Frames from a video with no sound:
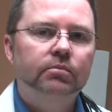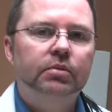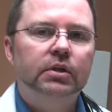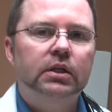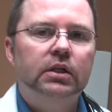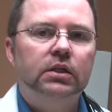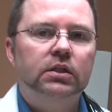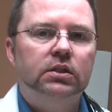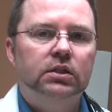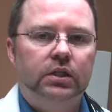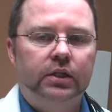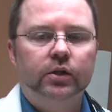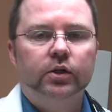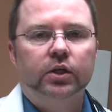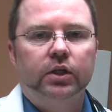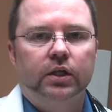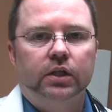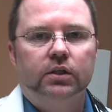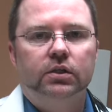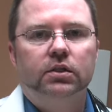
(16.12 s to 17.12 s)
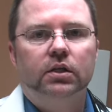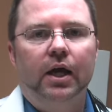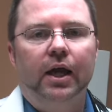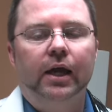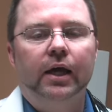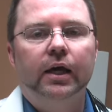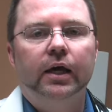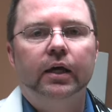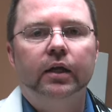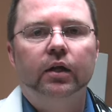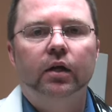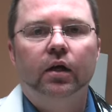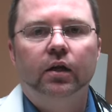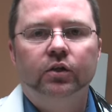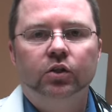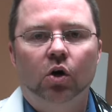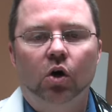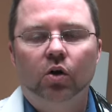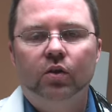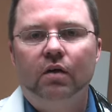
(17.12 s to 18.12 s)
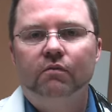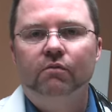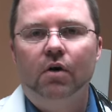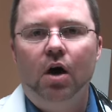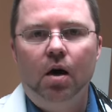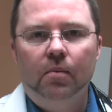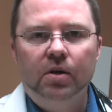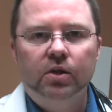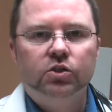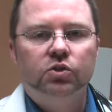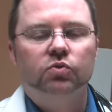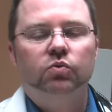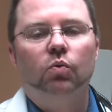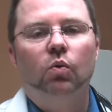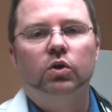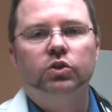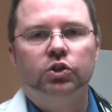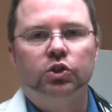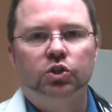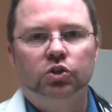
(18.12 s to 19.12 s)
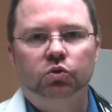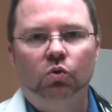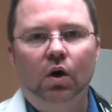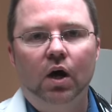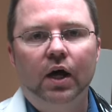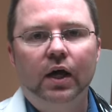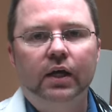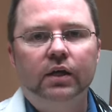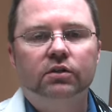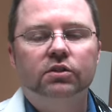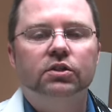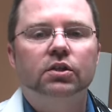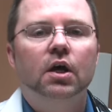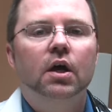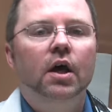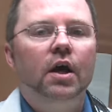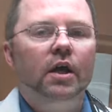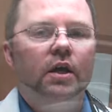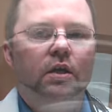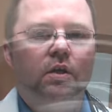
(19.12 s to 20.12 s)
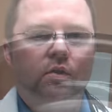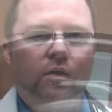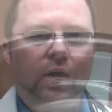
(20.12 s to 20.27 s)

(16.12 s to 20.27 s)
be serious, and a dog that vomits once or twice, you know,